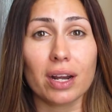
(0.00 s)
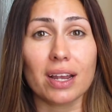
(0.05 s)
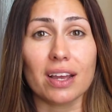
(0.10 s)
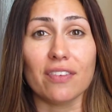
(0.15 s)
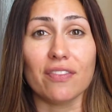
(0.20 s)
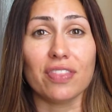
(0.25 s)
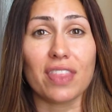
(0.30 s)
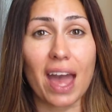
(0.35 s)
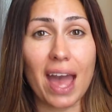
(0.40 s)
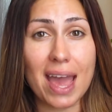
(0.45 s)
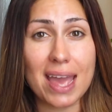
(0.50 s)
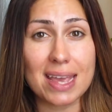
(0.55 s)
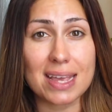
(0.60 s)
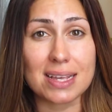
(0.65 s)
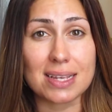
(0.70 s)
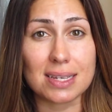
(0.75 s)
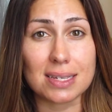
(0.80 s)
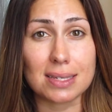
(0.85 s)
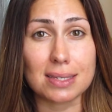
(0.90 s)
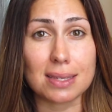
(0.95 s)
if that
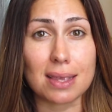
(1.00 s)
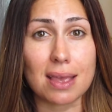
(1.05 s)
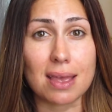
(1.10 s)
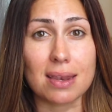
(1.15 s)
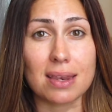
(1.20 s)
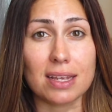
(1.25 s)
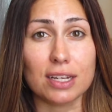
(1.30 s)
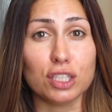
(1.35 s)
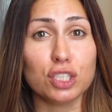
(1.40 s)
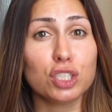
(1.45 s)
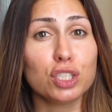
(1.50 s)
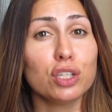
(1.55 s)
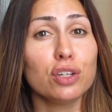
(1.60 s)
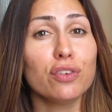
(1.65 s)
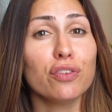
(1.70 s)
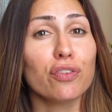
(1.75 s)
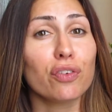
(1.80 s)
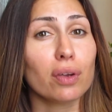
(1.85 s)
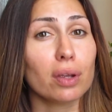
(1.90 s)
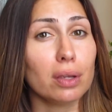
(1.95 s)
is an issue
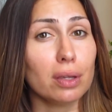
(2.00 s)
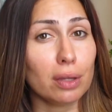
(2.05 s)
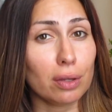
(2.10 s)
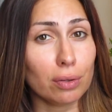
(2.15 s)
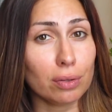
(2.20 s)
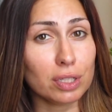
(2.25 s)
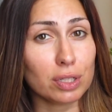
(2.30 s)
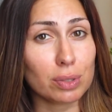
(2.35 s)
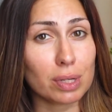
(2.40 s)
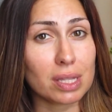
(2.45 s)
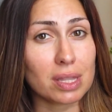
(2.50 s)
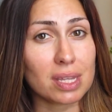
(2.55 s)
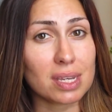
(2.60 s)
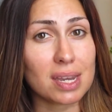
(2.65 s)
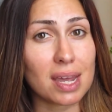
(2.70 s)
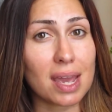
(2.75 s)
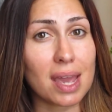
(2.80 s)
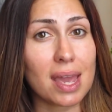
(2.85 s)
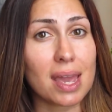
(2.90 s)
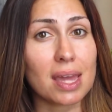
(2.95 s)
for you during the
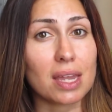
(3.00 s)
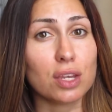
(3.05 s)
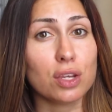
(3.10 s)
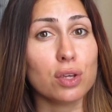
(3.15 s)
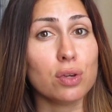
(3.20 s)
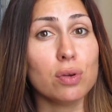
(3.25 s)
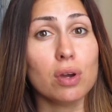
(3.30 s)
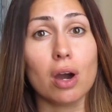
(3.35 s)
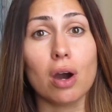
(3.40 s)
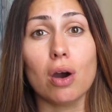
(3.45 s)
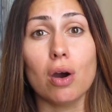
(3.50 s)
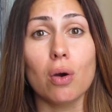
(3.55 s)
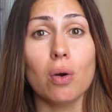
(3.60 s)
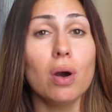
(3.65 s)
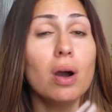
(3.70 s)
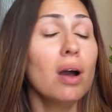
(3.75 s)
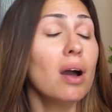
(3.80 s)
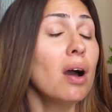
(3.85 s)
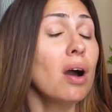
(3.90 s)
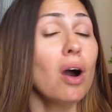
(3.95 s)
day and you
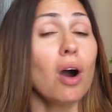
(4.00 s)
go